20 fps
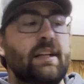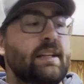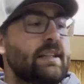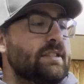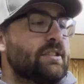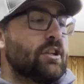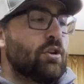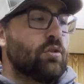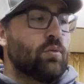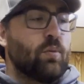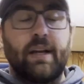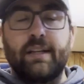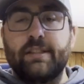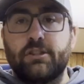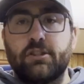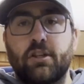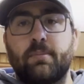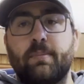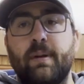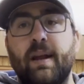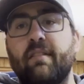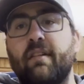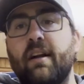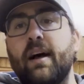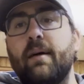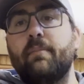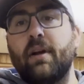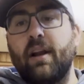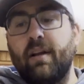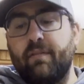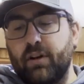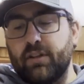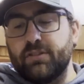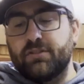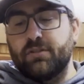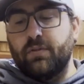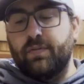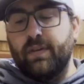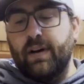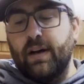It's a great jerkbait rod, but I've
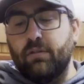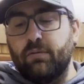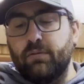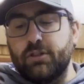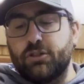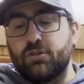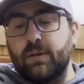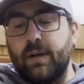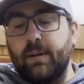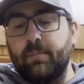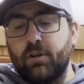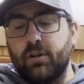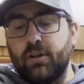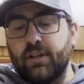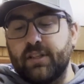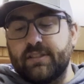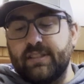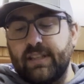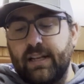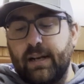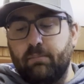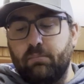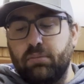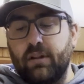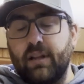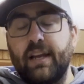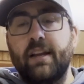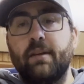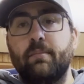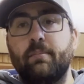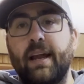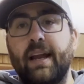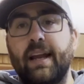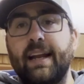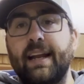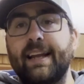also found with treble hooks and a blade bait,